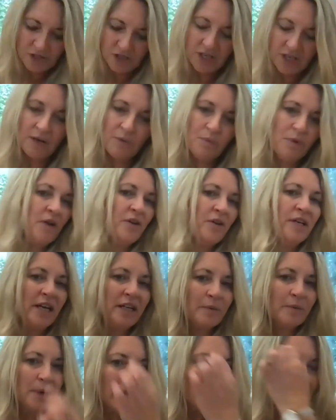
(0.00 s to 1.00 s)
year we only
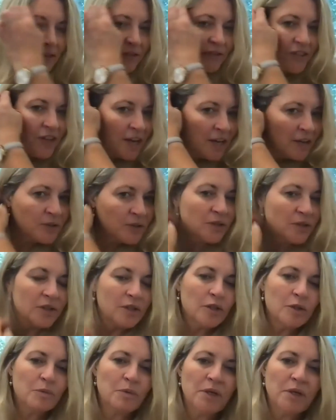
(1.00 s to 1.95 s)
had about 8,000,